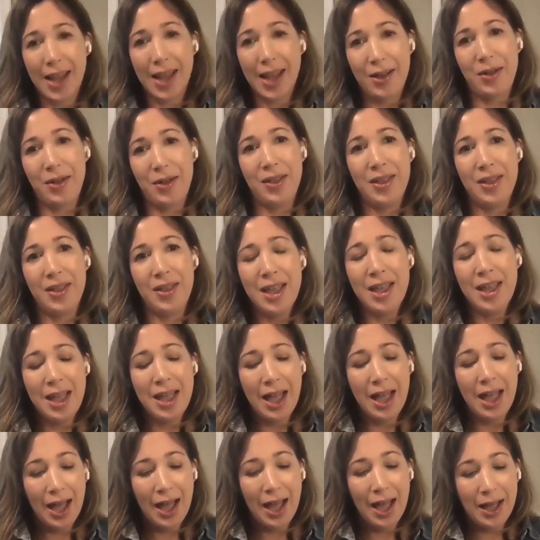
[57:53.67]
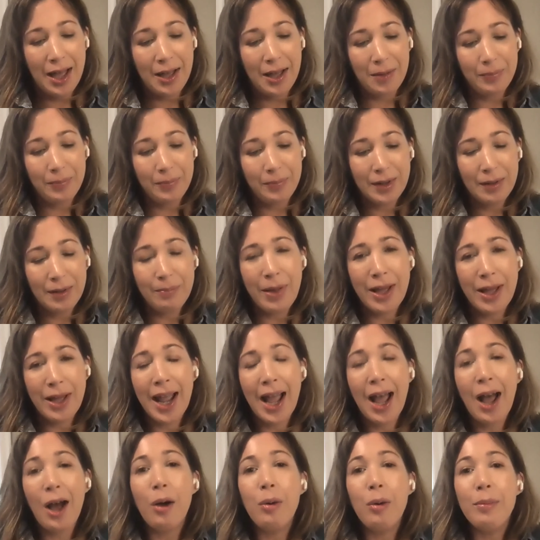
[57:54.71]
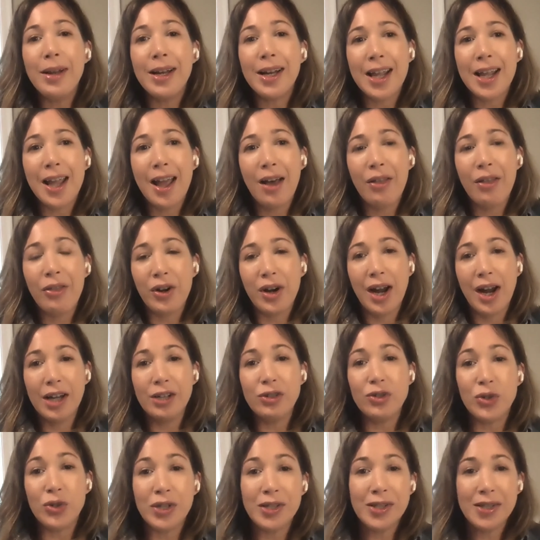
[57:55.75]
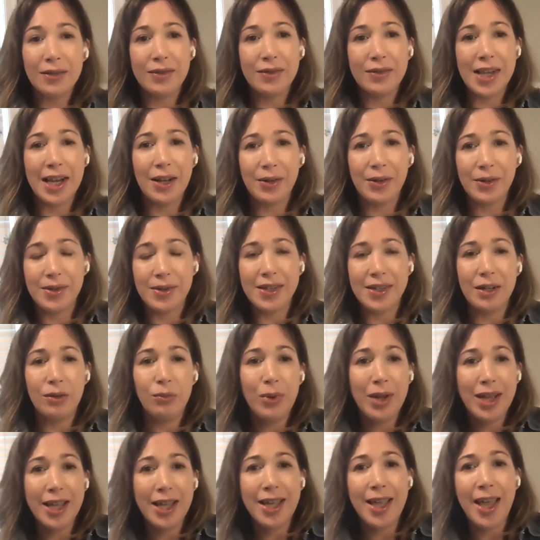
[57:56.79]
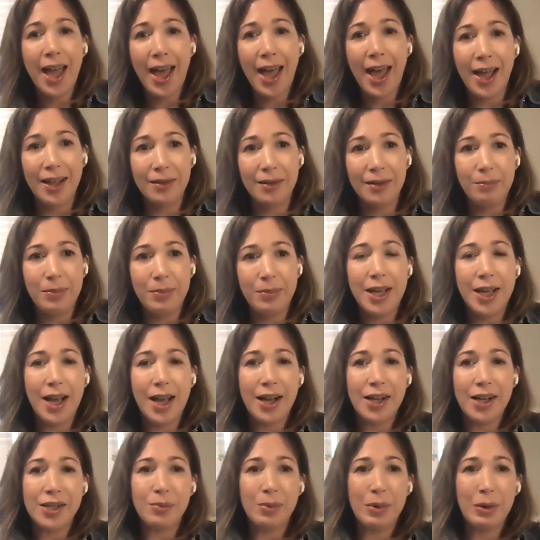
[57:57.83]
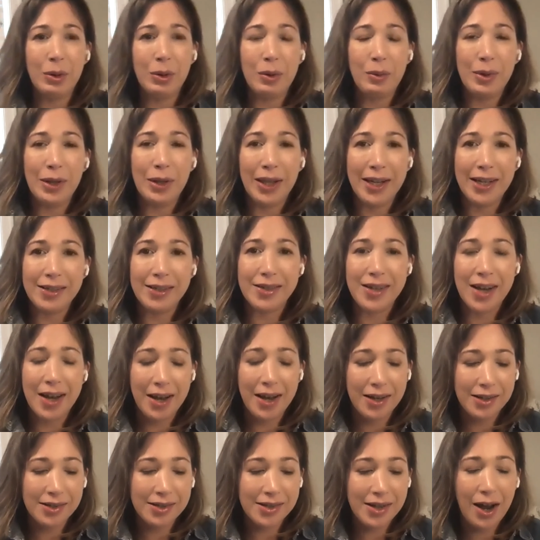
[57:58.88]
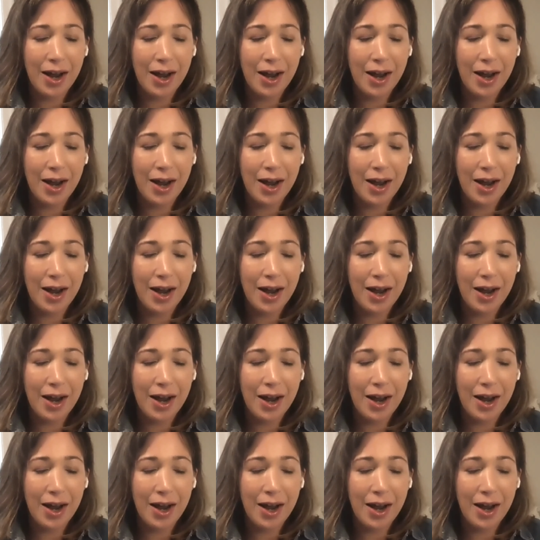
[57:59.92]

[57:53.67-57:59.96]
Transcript: sale. But how many other hundreds of sales did we get because we were willing to